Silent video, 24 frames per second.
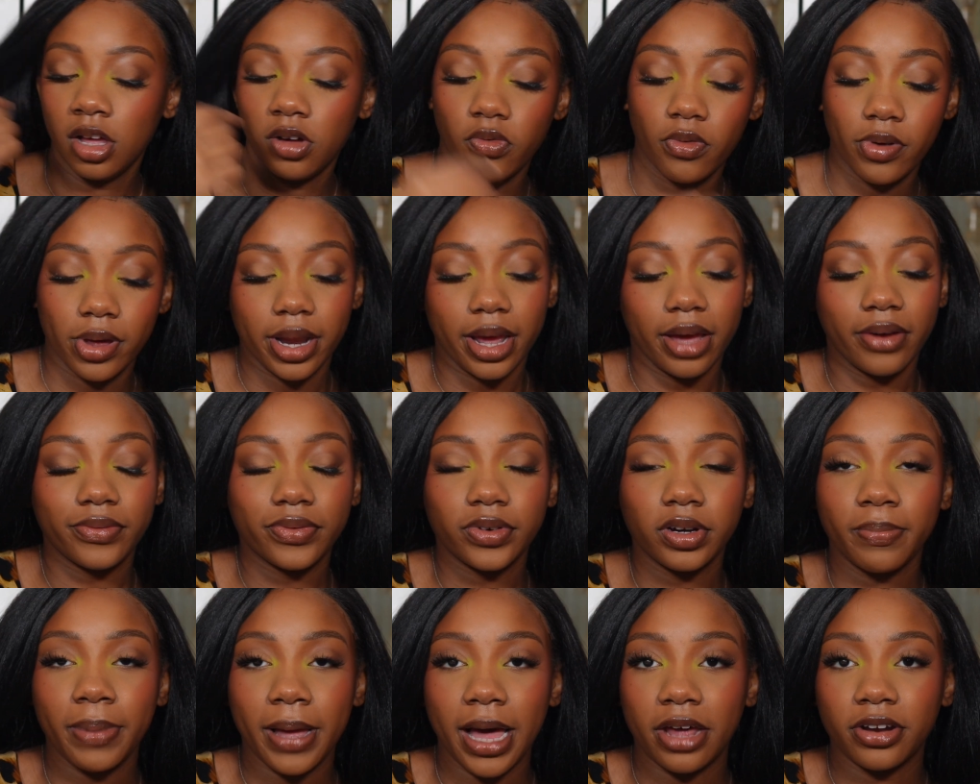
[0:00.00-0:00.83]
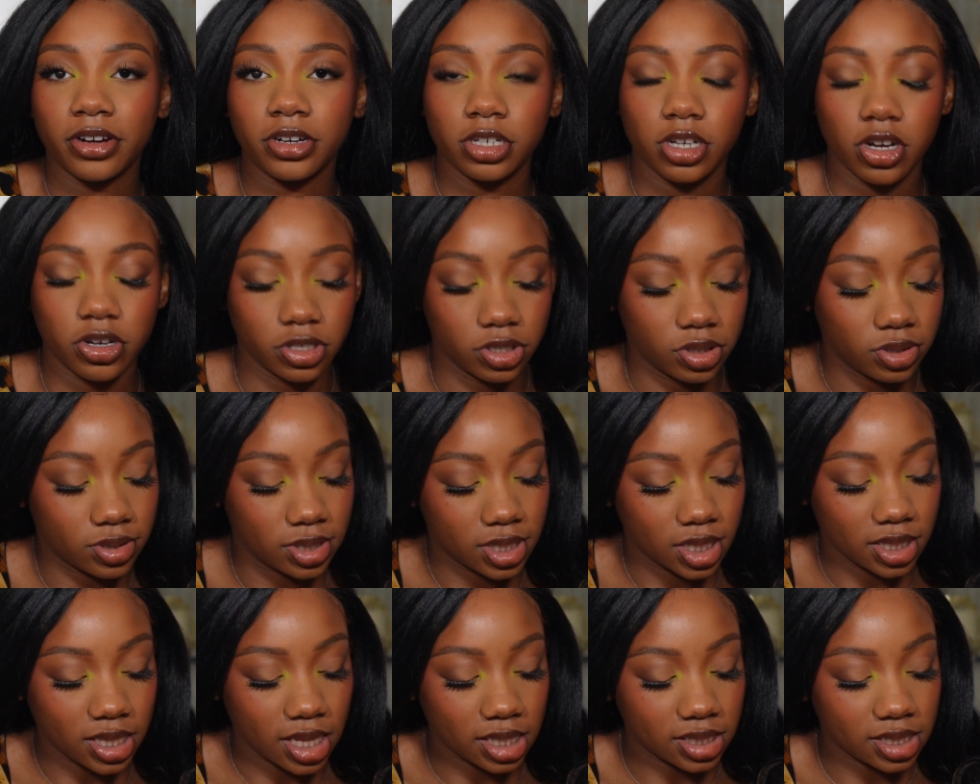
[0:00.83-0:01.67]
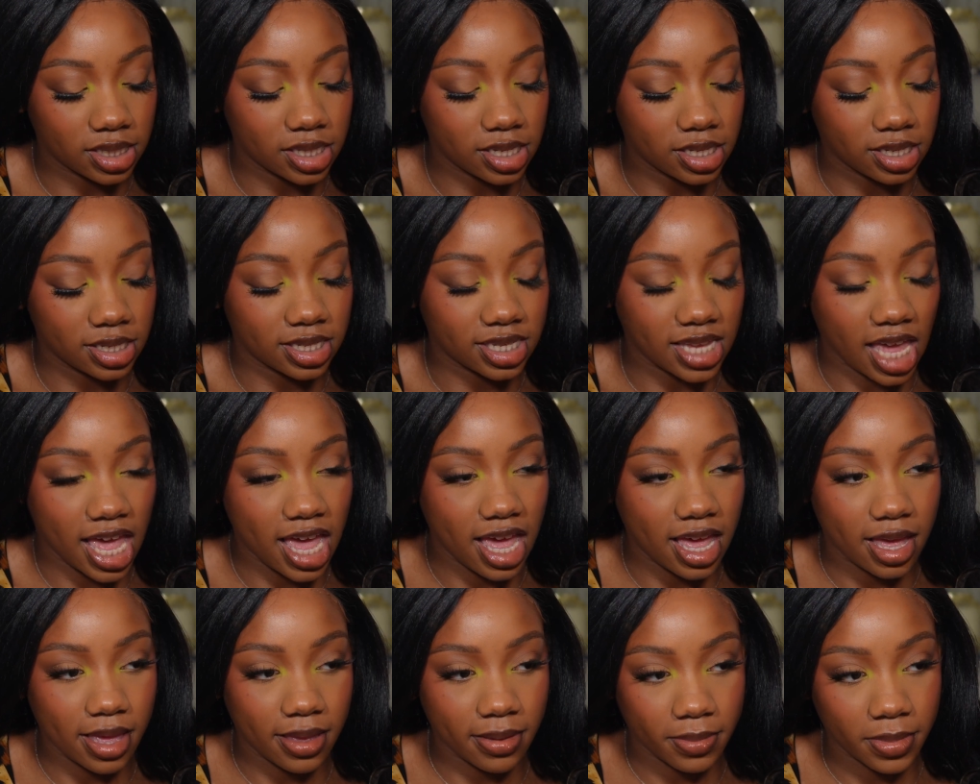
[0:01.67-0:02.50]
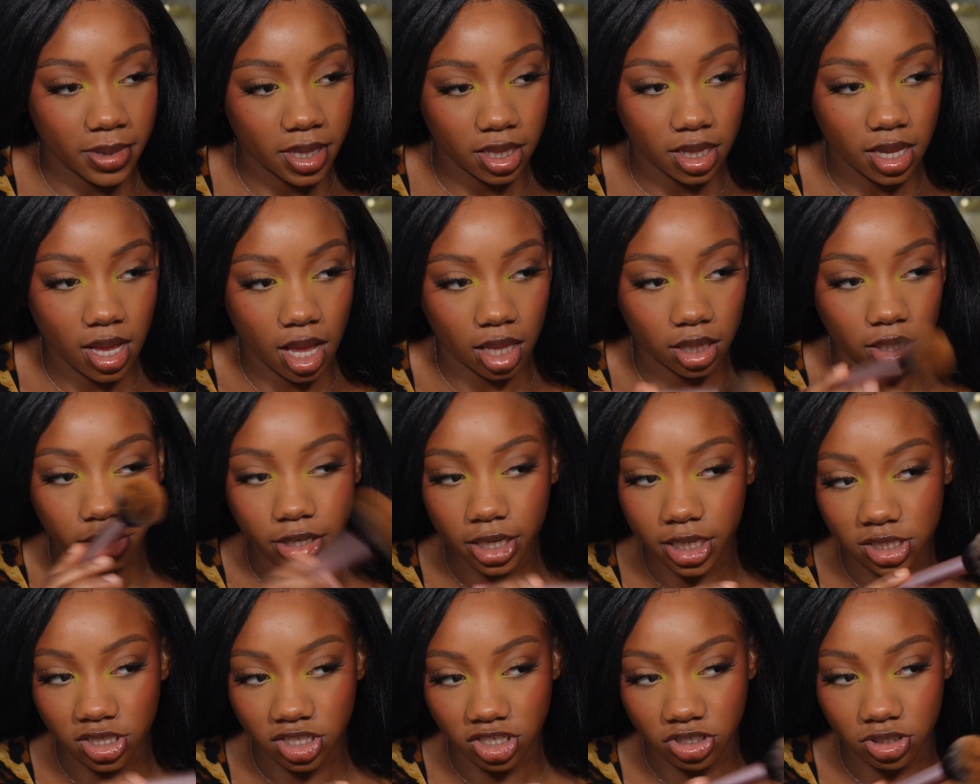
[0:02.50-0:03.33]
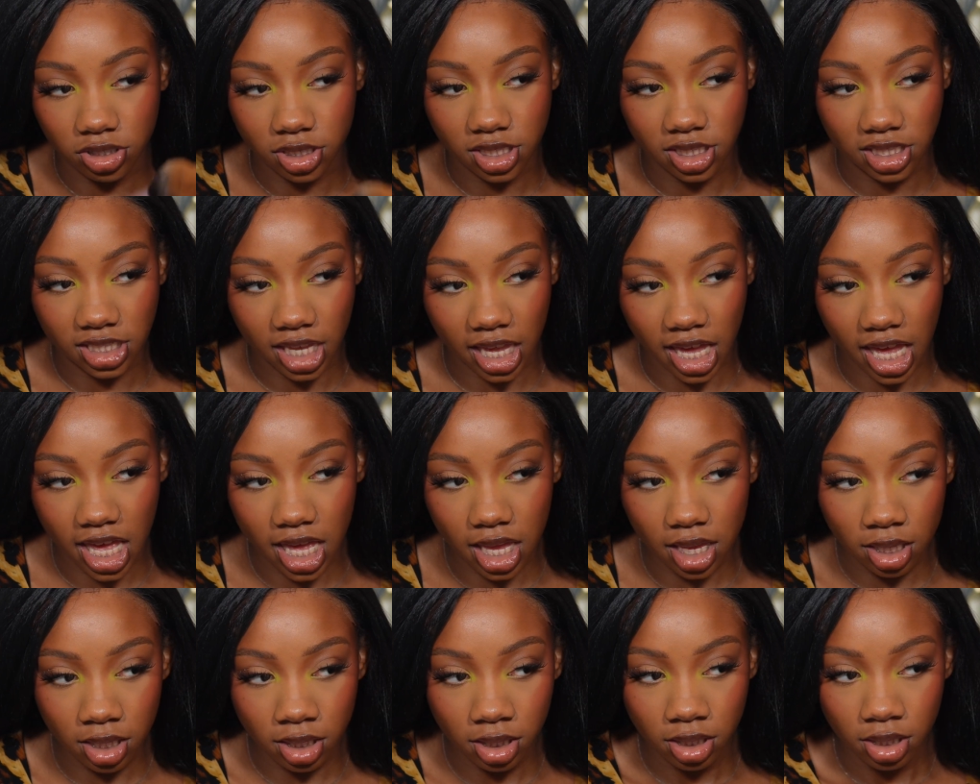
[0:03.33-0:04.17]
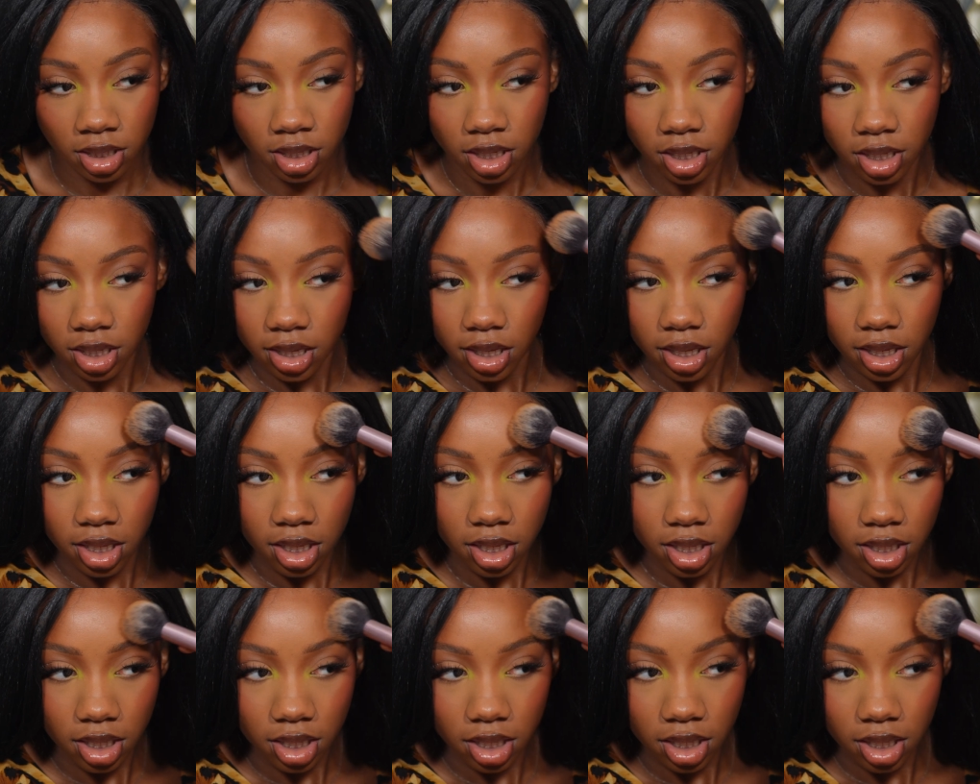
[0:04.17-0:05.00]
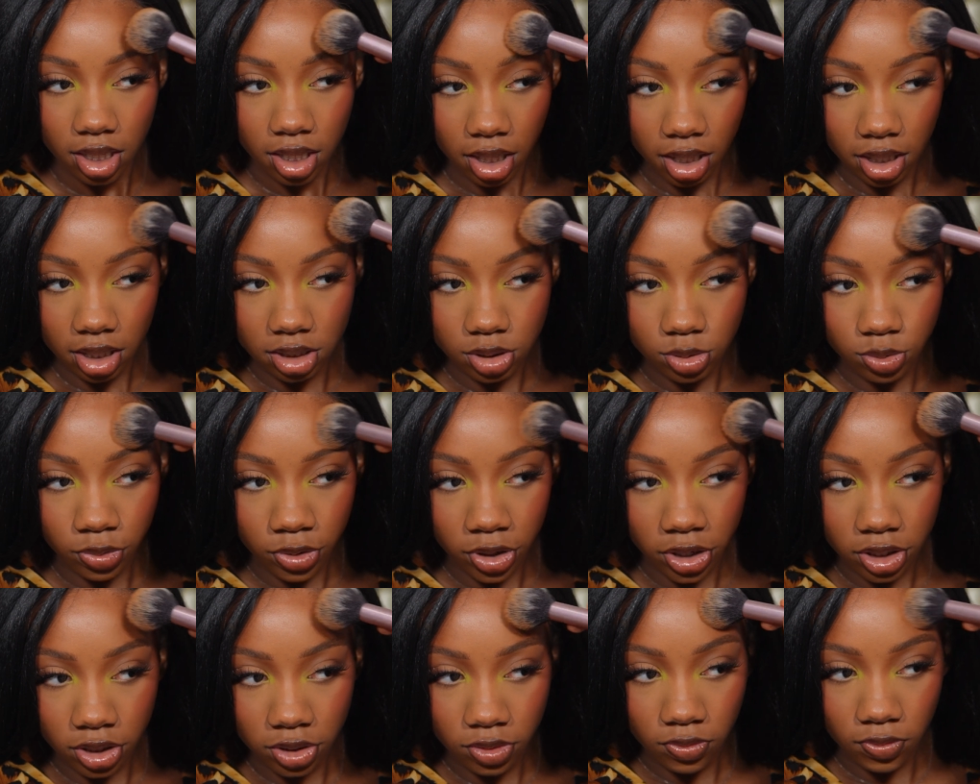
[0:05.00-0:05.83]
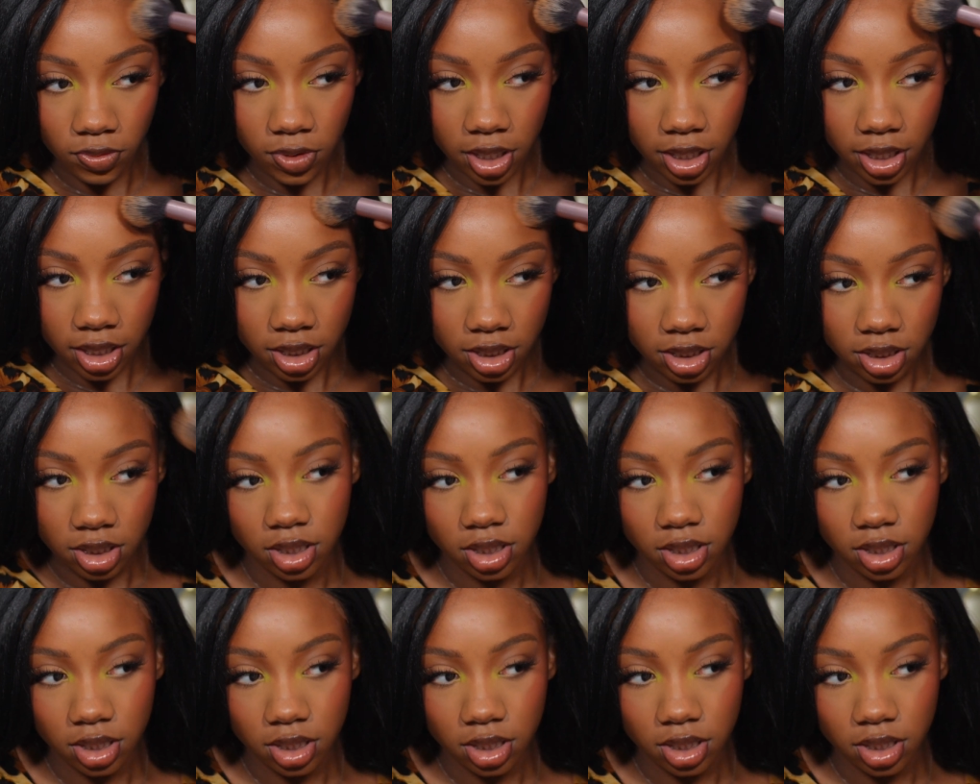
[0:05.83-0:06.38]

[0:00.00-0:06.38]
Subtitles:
Whatever powder you're using that's the same color as your skin is where you want